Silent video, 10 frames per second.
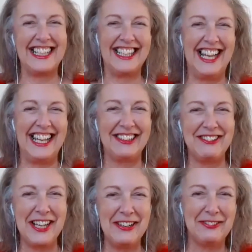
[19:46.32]
it then and let
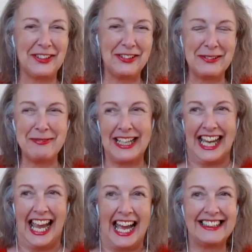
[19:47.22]
you know, because my
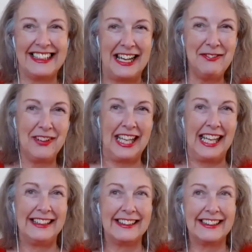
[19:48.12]
cat
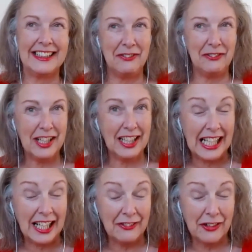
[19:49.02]
Safi is
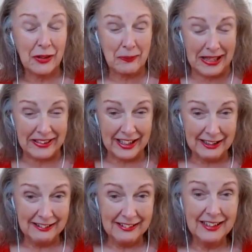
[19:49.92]
definitely under the weather.